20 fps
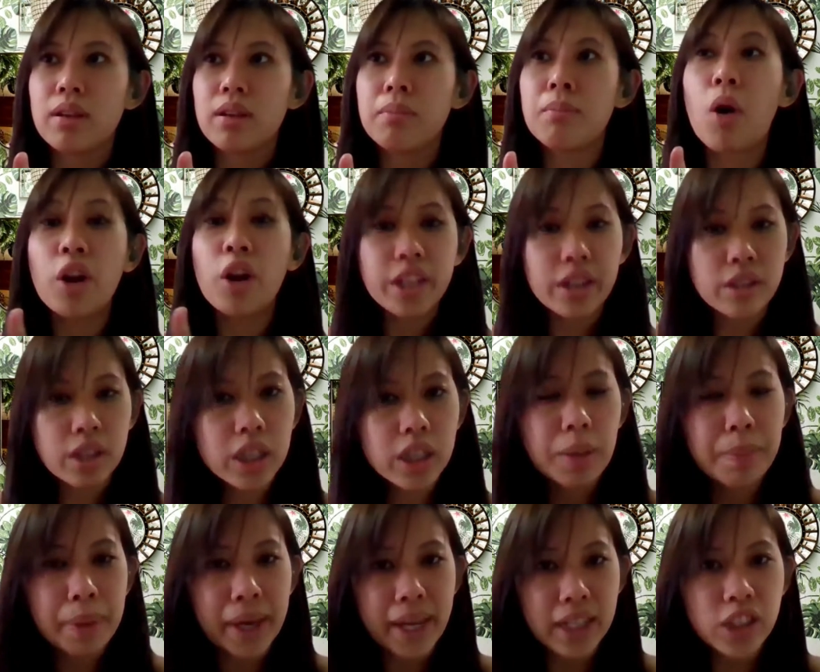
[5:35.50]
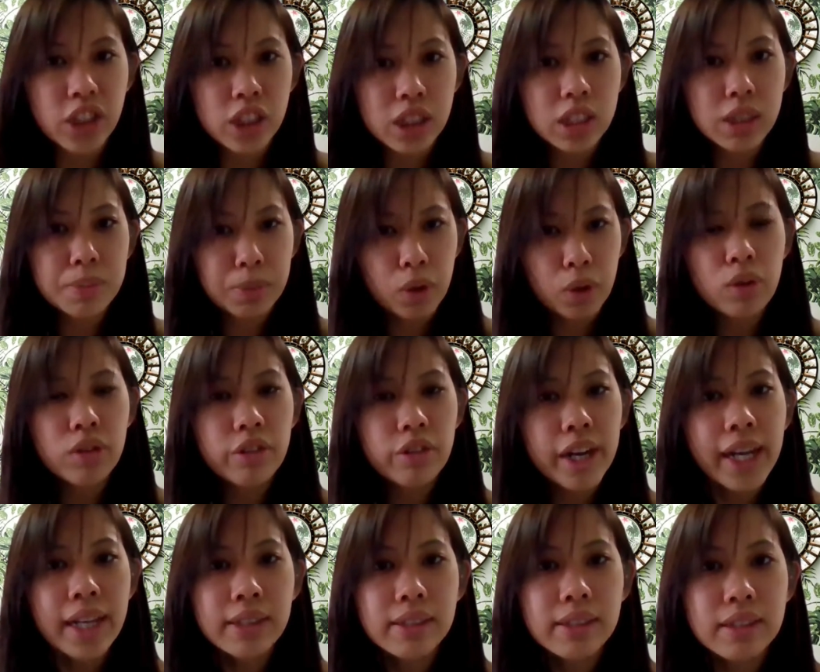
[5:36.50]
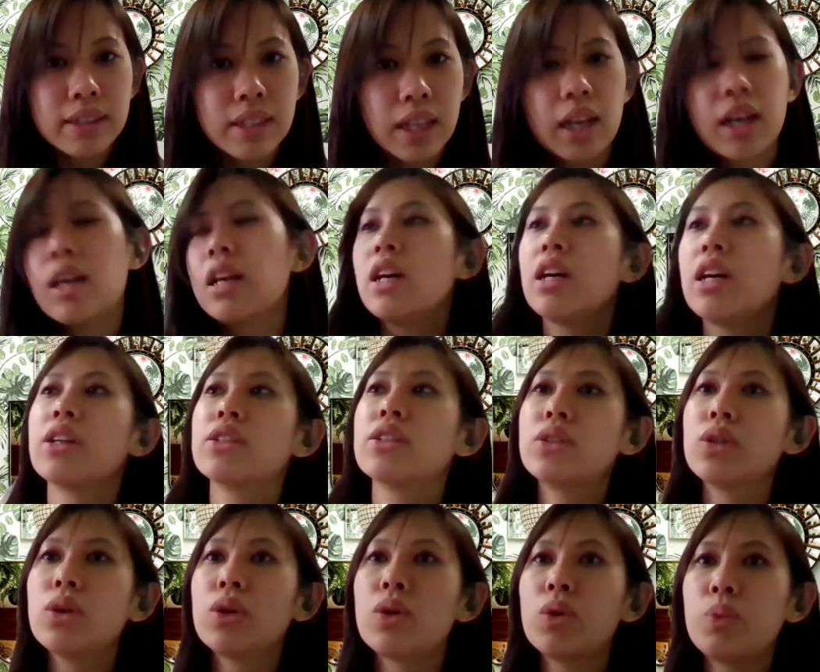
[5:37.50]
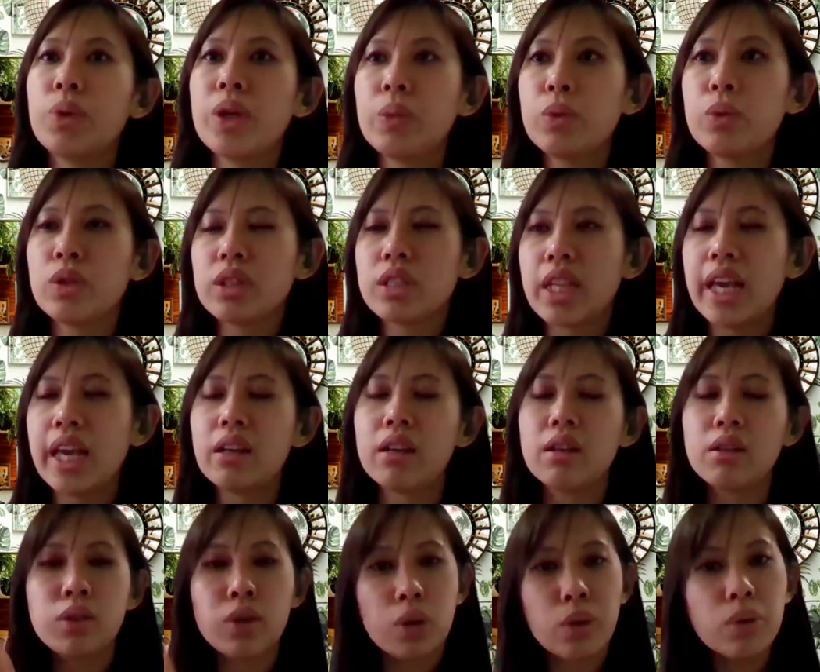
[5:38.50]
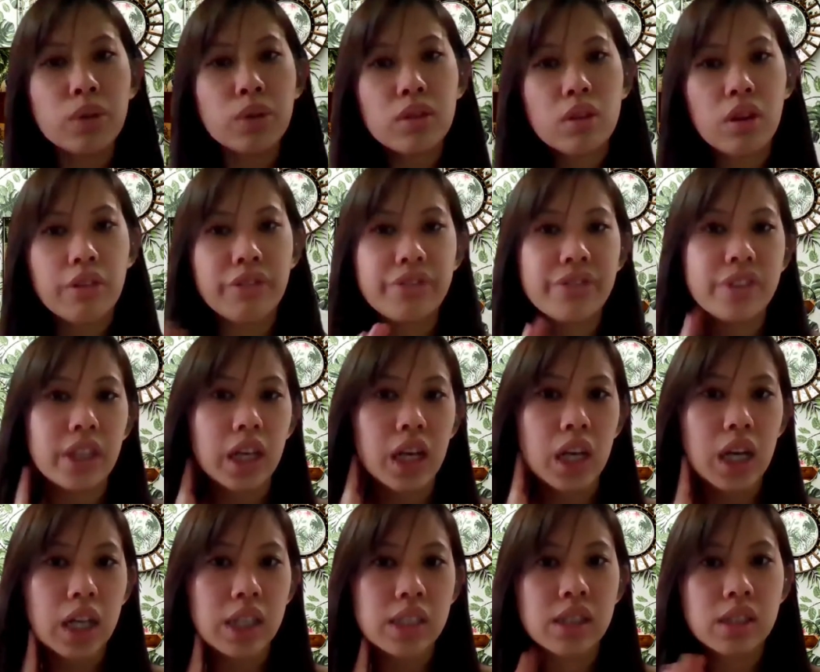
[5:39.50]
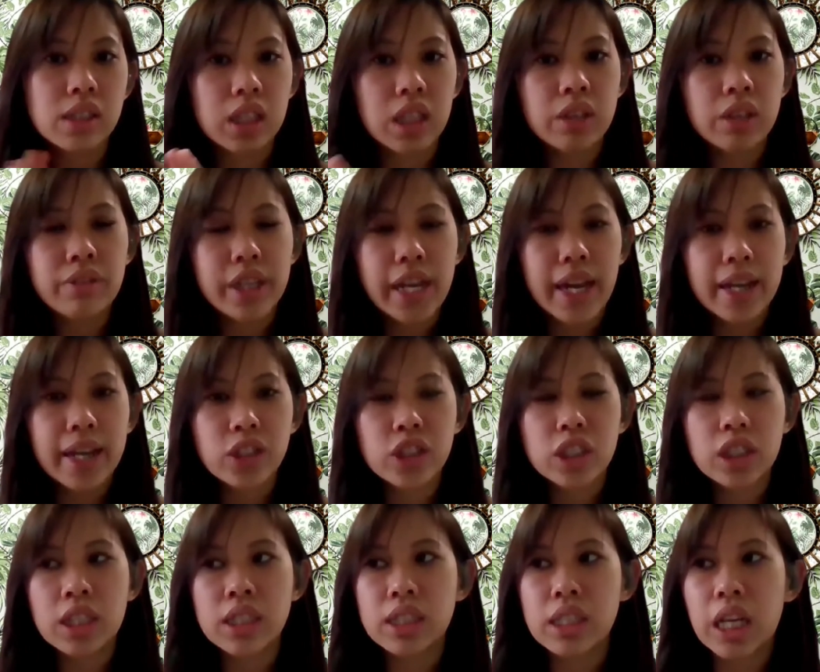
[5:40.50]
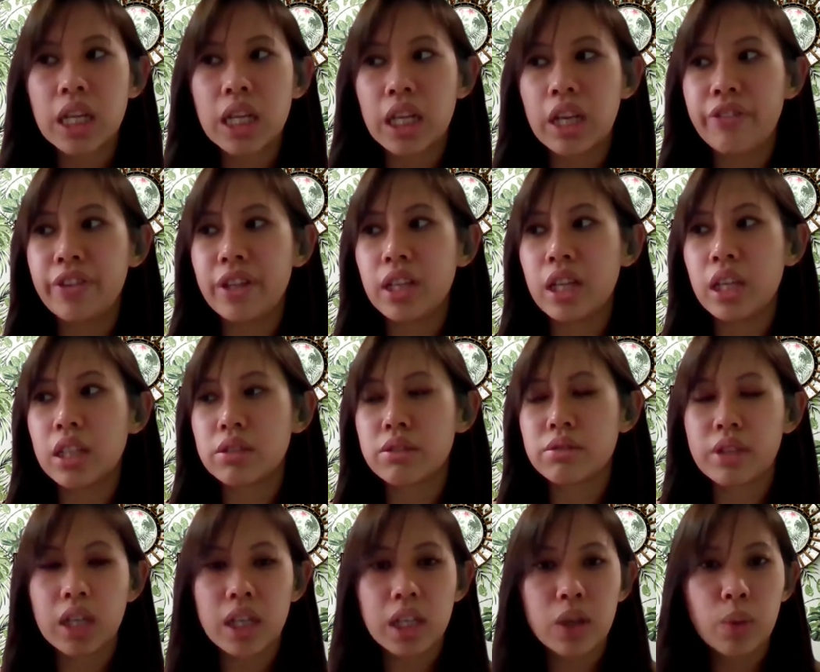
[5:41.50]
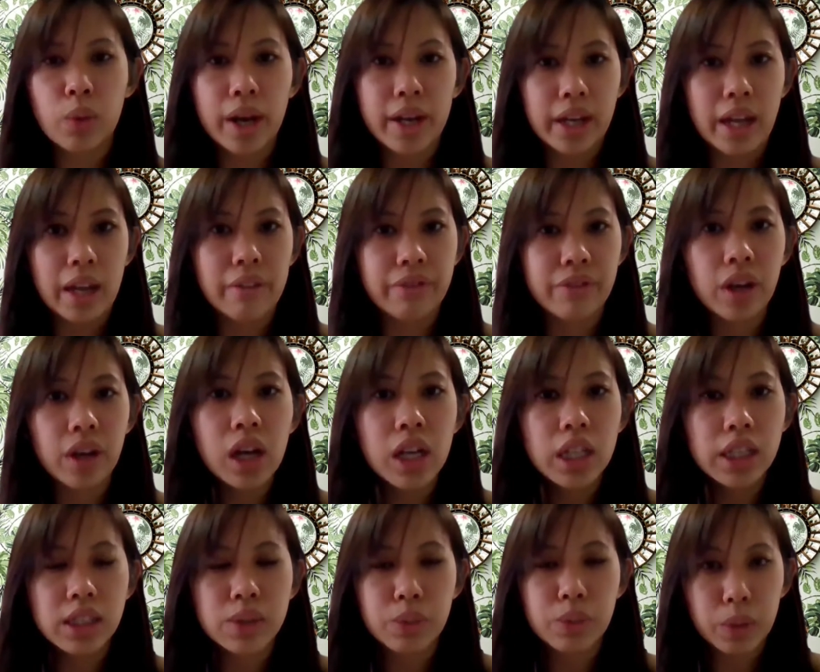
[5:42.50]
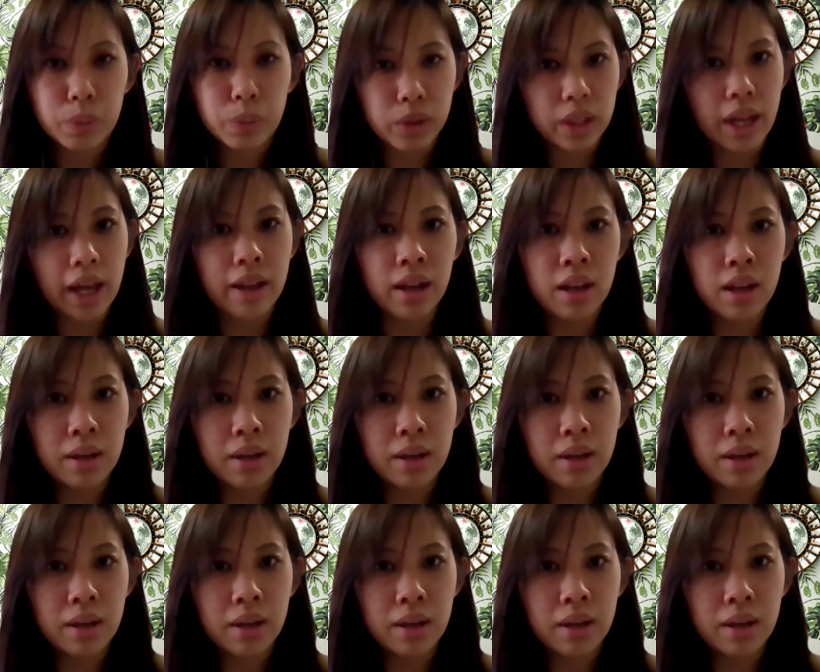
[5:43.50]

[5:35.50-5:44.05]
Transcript: monitor the patient's progress. So we would take note of their skin reactions, and if it gets really quite adverse, we would